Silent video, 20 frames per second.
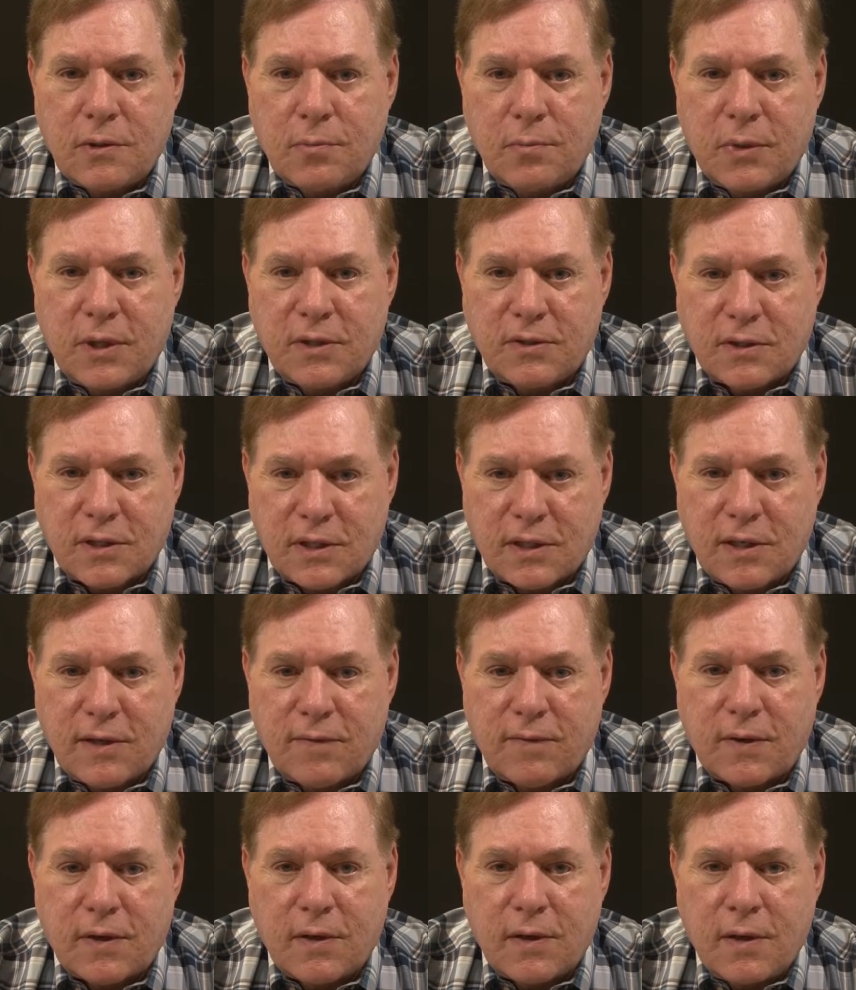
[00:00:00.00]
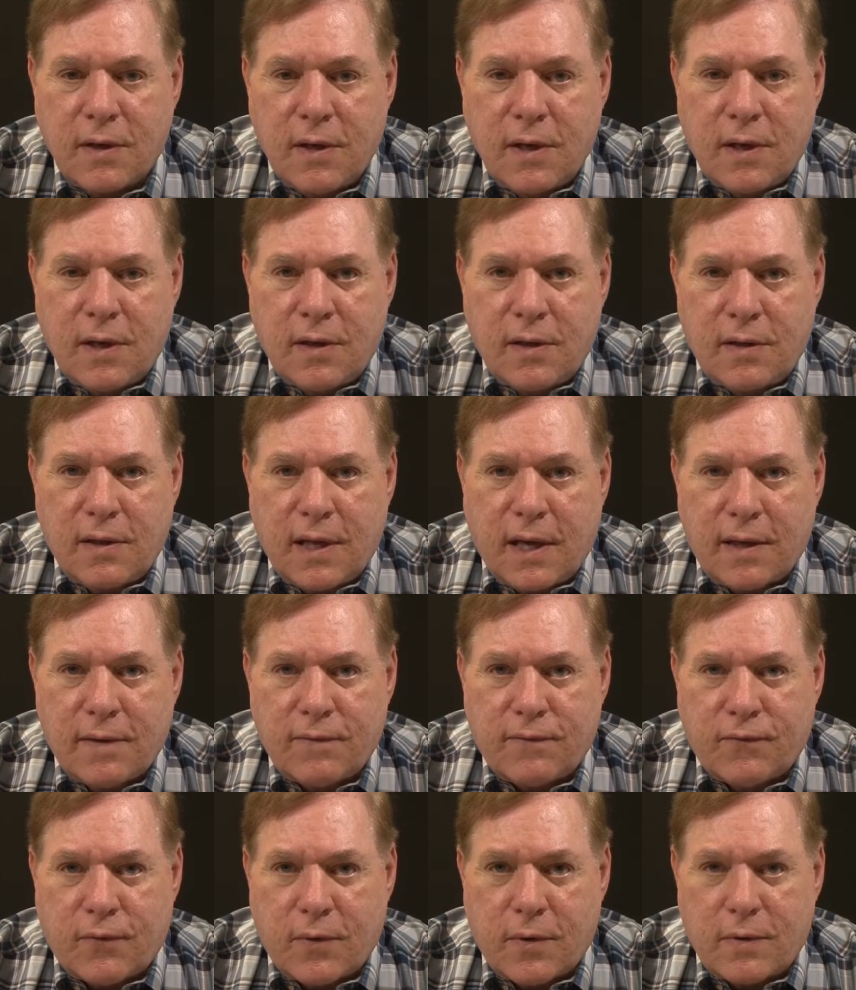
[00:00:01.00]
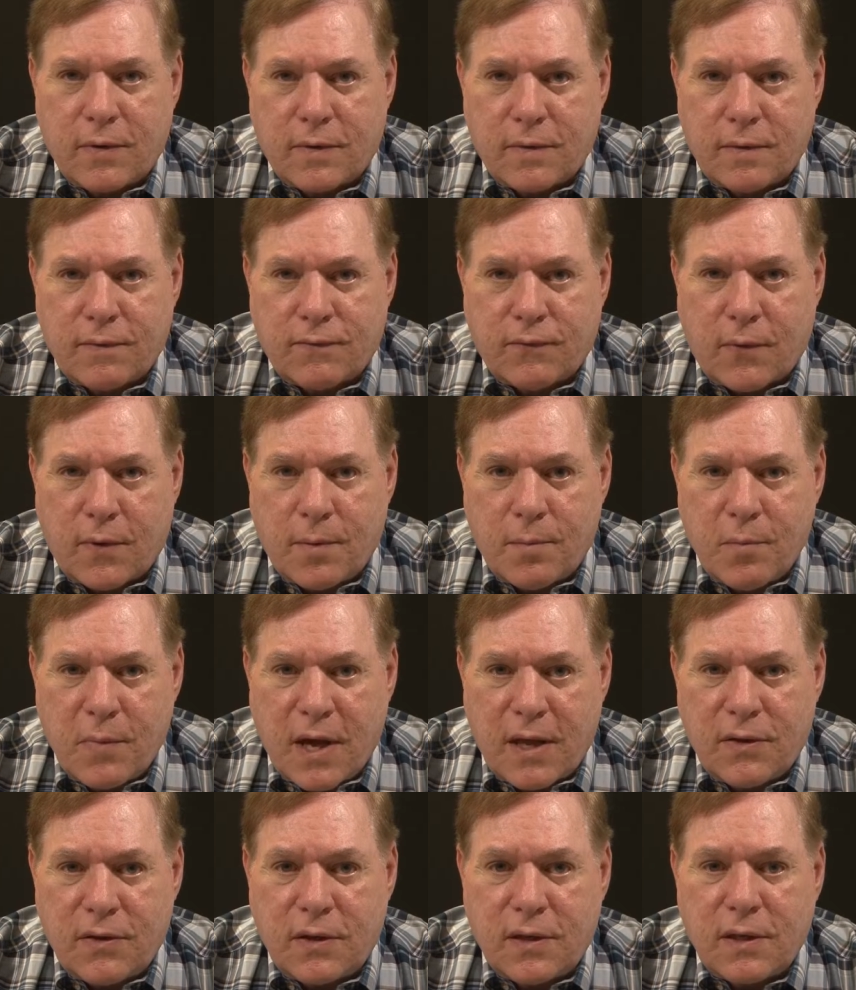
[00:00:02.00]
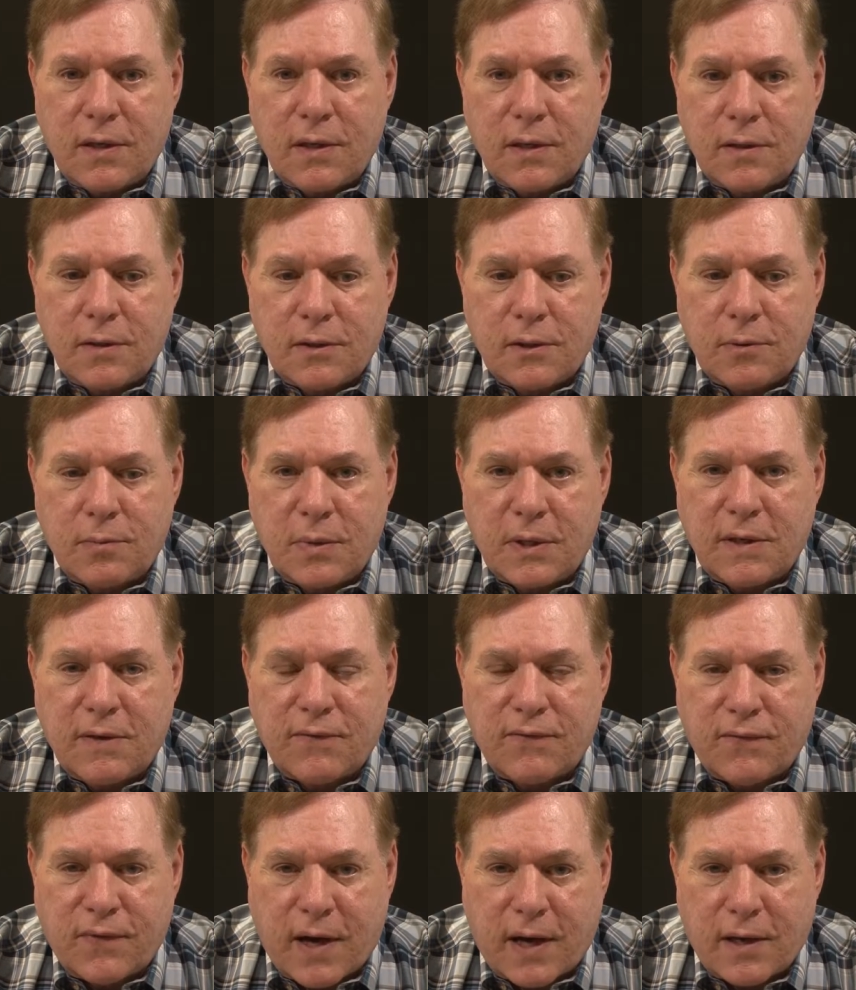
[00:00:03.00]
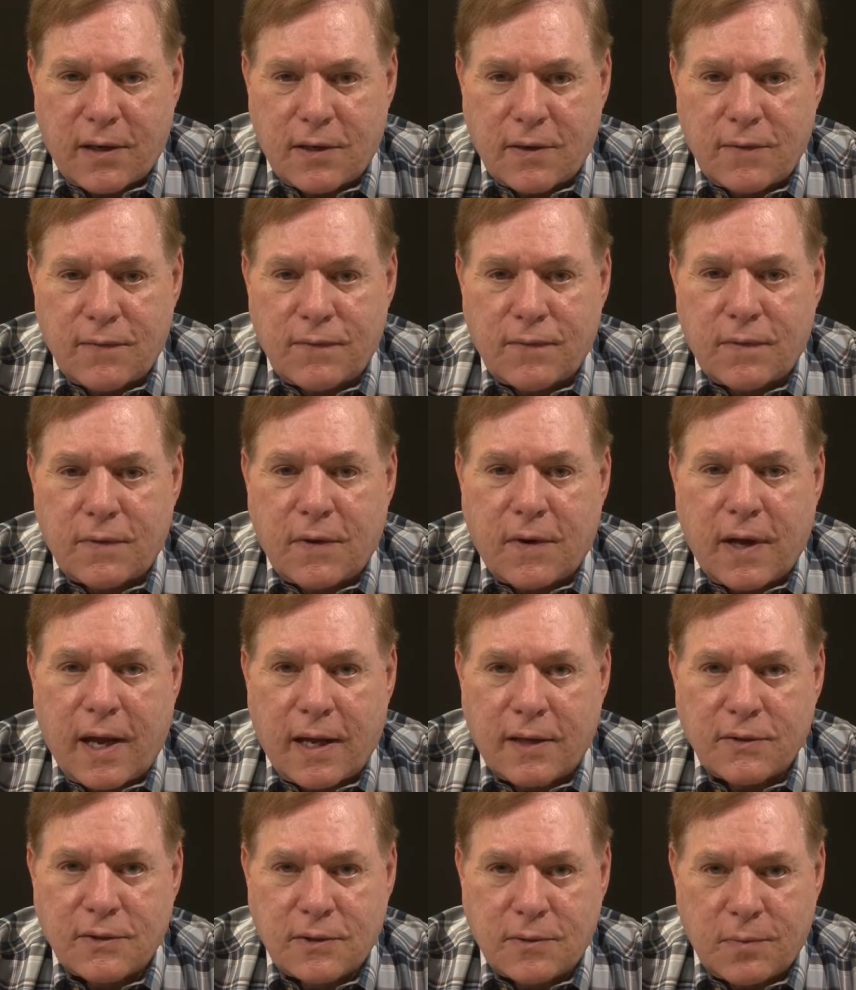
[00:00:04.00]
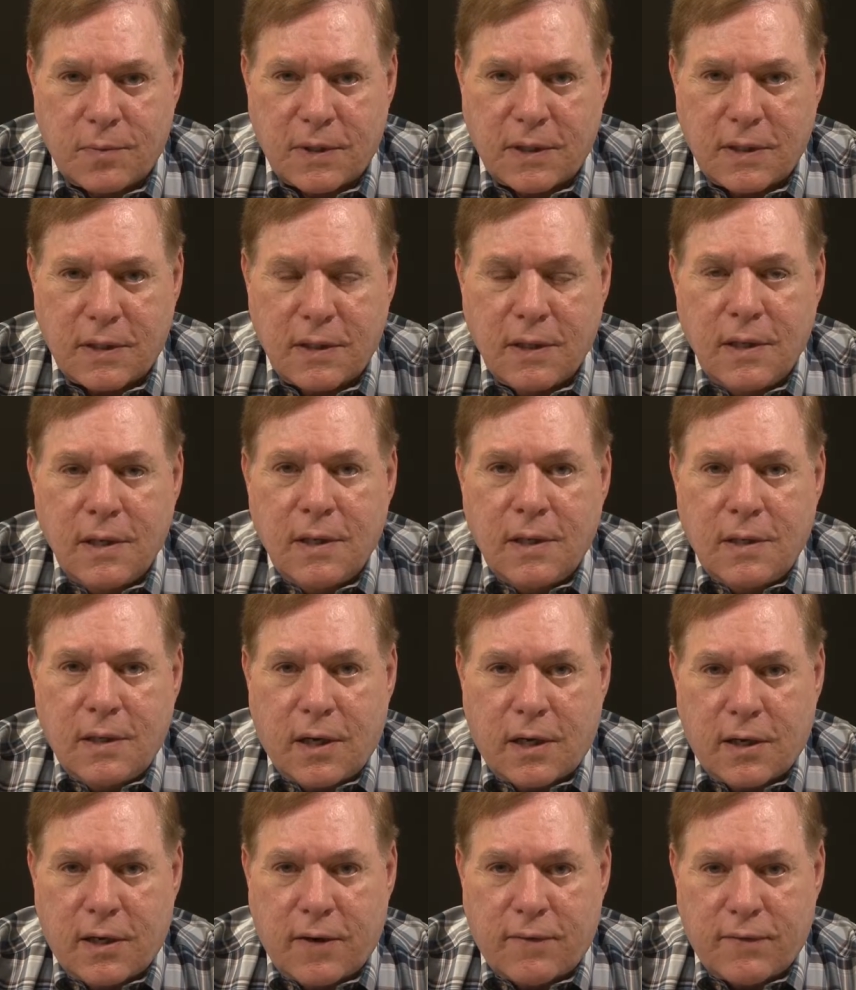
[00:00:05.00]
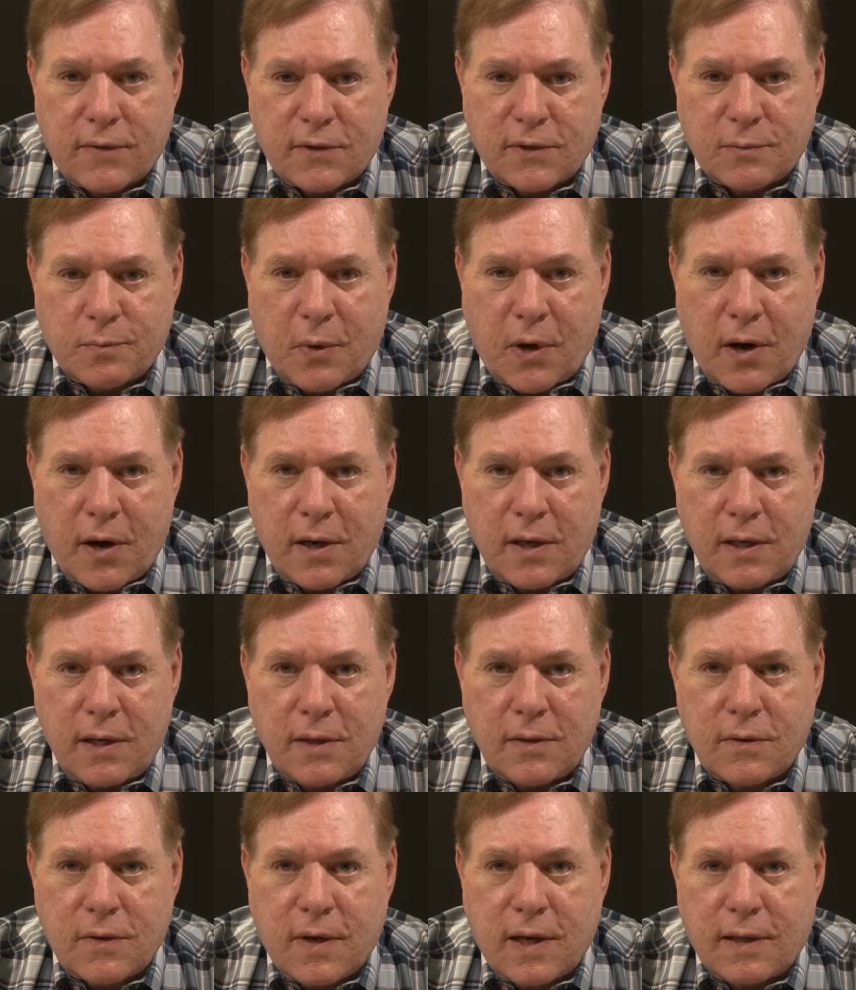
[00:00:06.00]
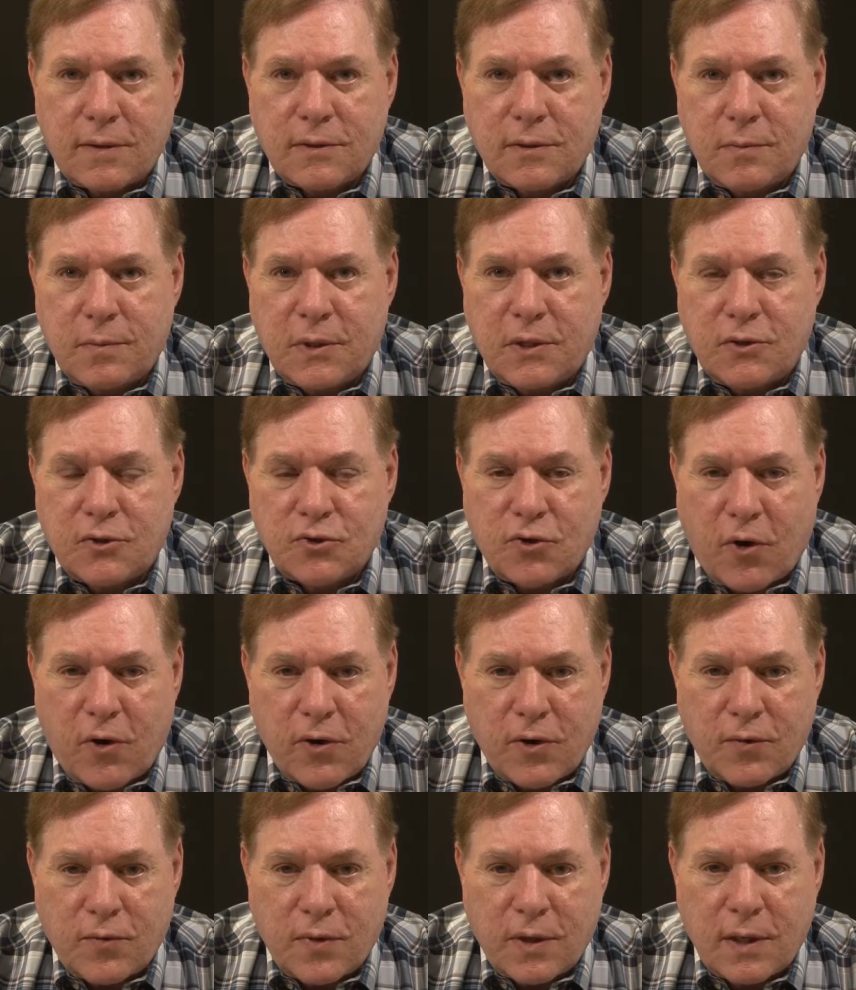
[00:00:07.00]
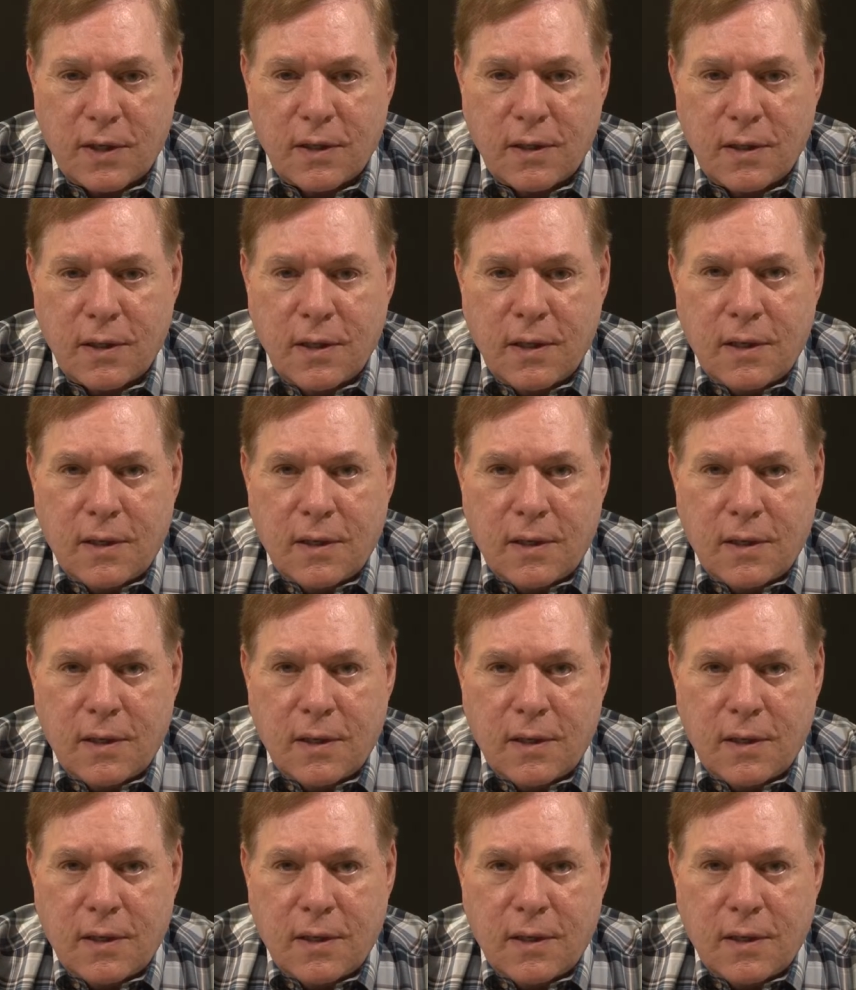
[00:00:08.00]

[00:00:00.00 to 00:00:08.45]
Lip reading: but it's a given that for a method to be effective, there has to be a governance body, there has to be chartering,